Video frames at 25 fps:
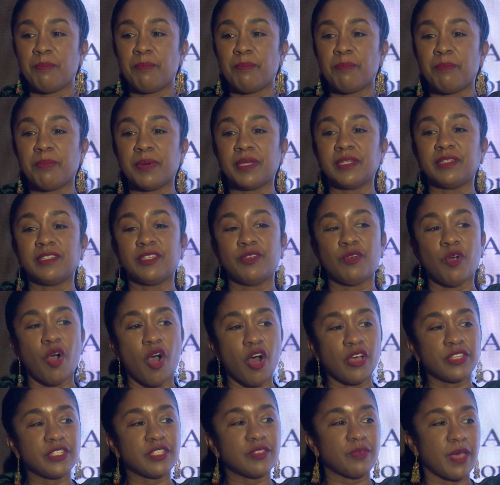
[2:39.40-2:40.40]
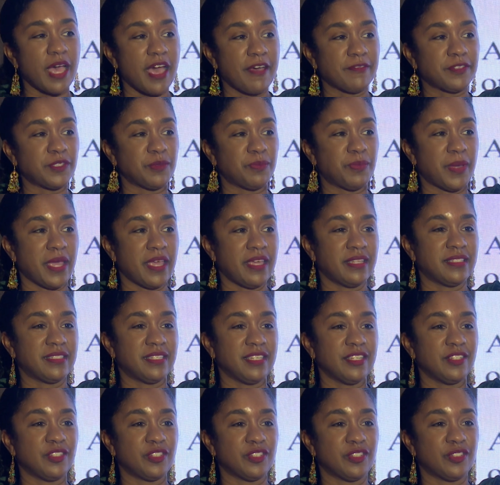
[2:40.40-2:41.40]
But you also have to pay
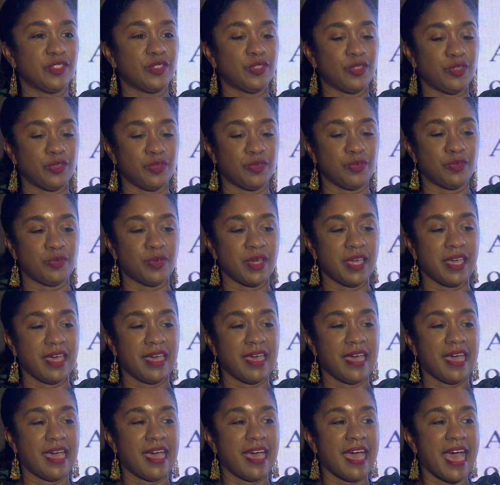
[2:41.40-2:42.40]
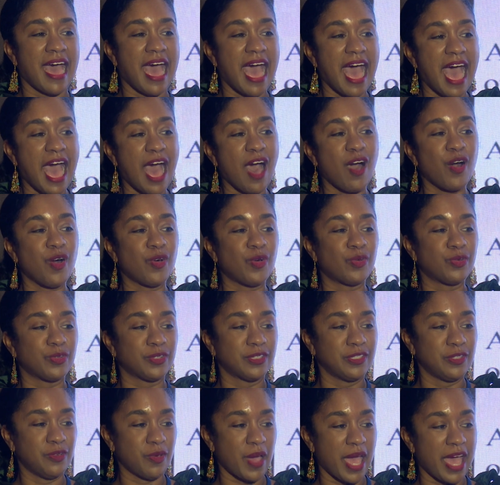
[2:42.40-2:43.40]
attention to how
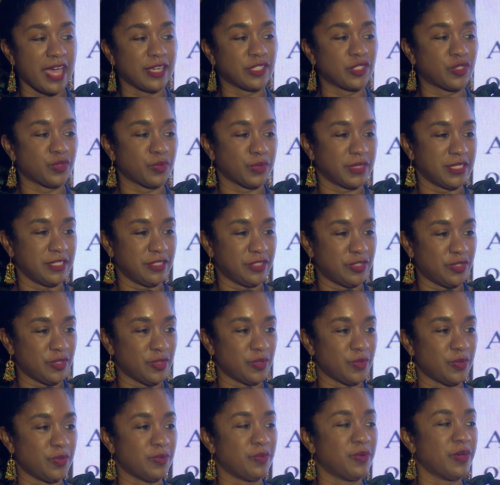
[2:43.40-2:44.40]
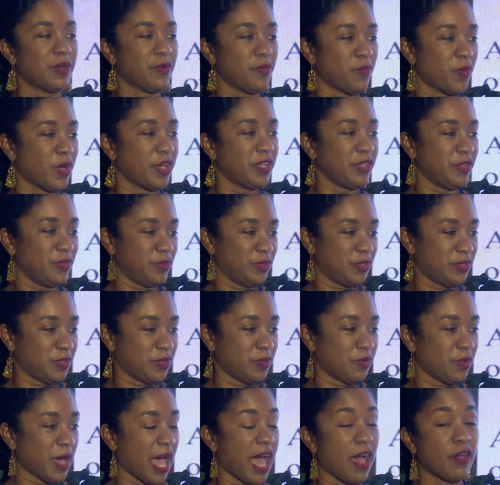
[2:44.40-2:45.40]
you actually do what you do.
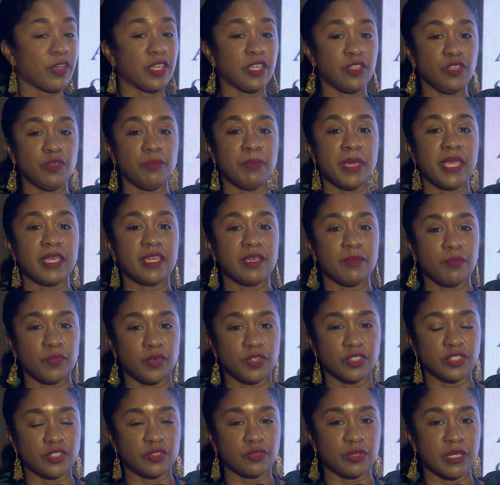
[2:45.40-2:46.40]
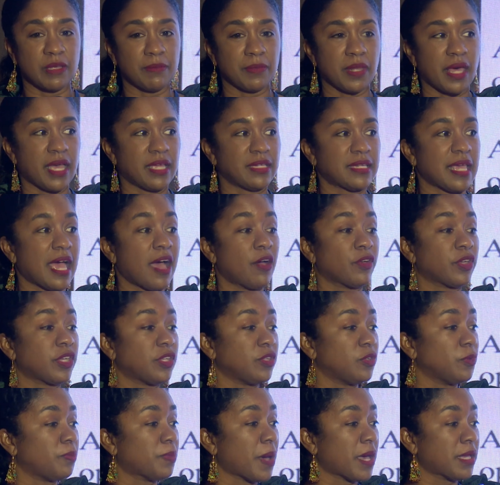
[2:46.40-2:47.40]
How can you make it more streamlined? How can
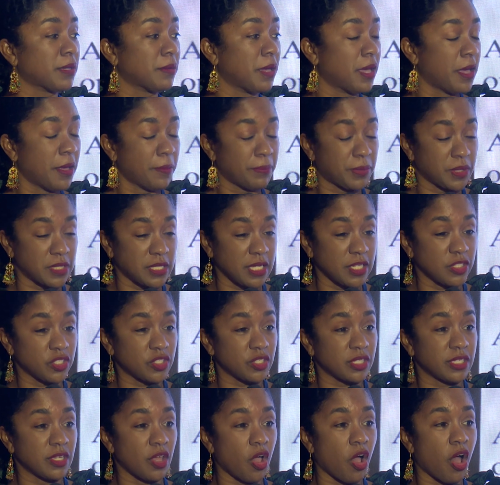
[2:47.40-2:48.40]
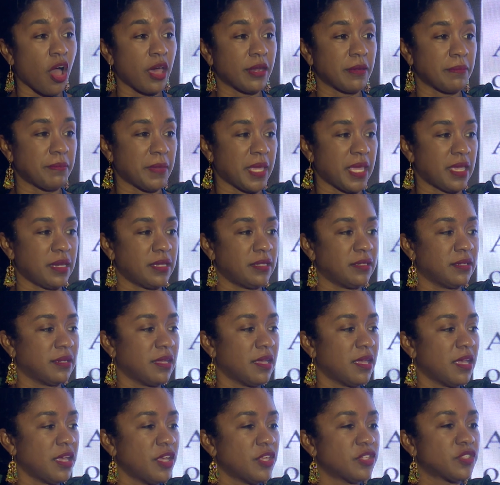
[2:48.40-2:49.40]
you potentially automate it
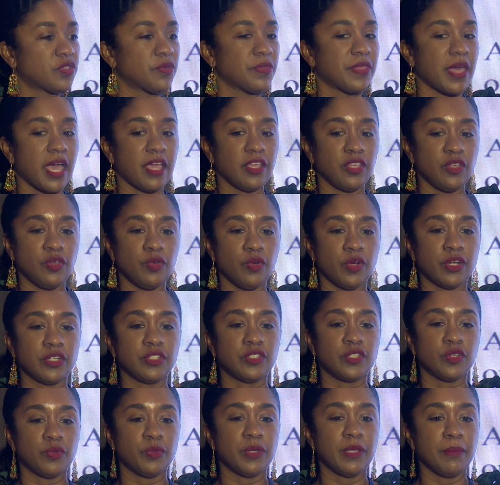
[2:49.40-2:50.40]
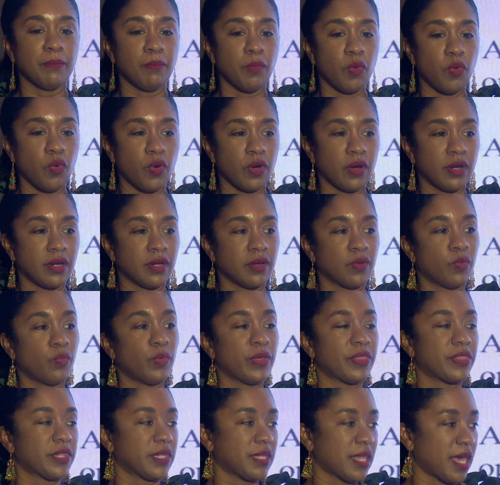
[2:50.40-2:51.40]
so that you are doing more
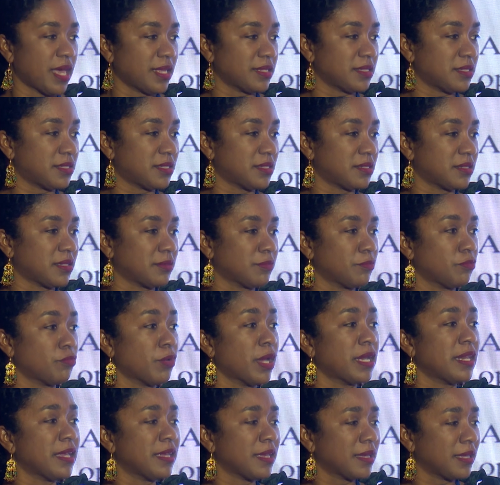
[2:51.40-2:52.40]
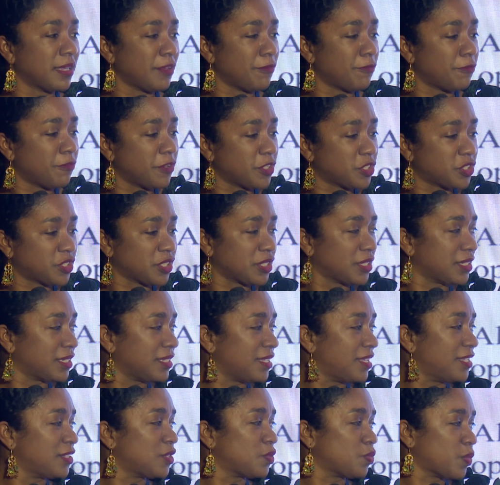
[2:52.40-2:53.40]
with less, running efficiently
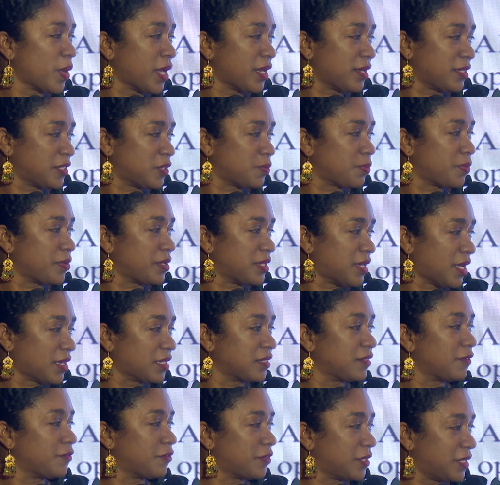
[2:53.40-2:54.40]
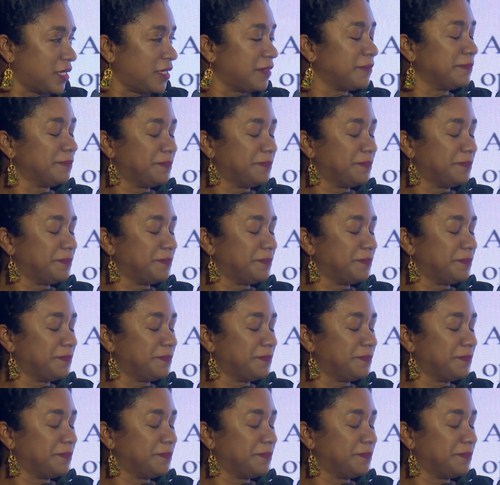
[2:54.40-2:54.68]
as well as productively?